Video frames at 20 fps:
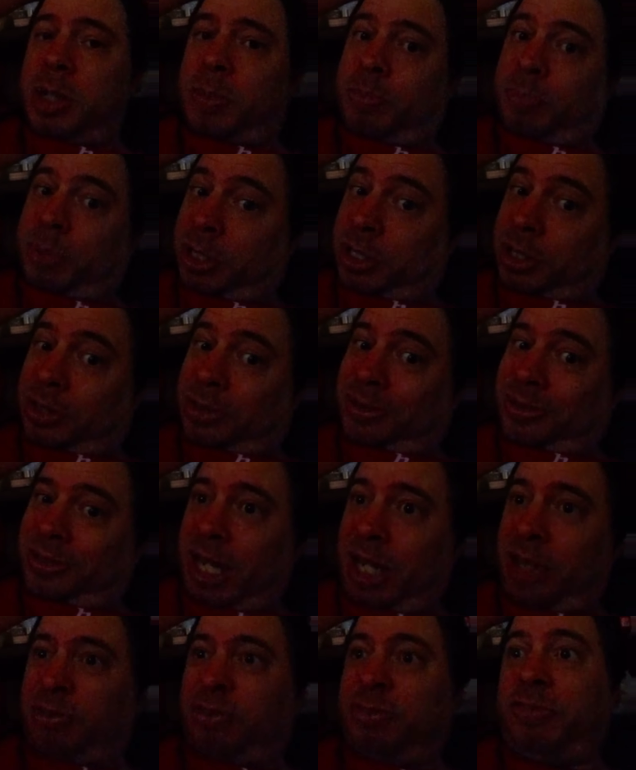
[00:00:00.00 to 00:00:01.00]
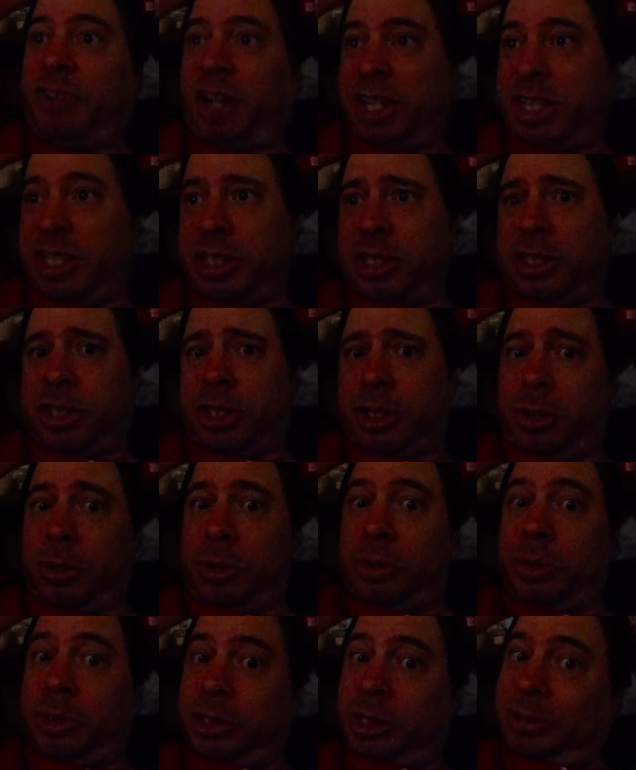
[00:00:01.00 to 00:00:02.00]
but not fight
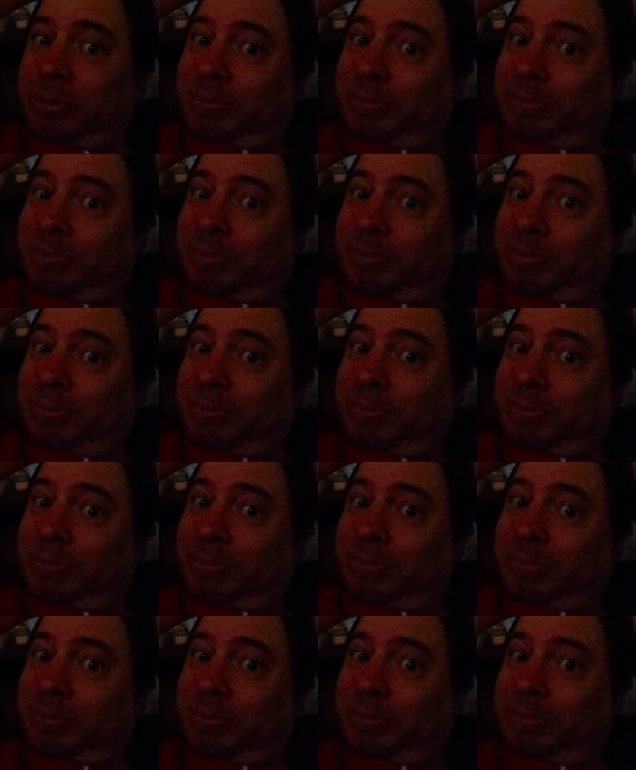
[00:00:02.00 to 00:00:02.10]
until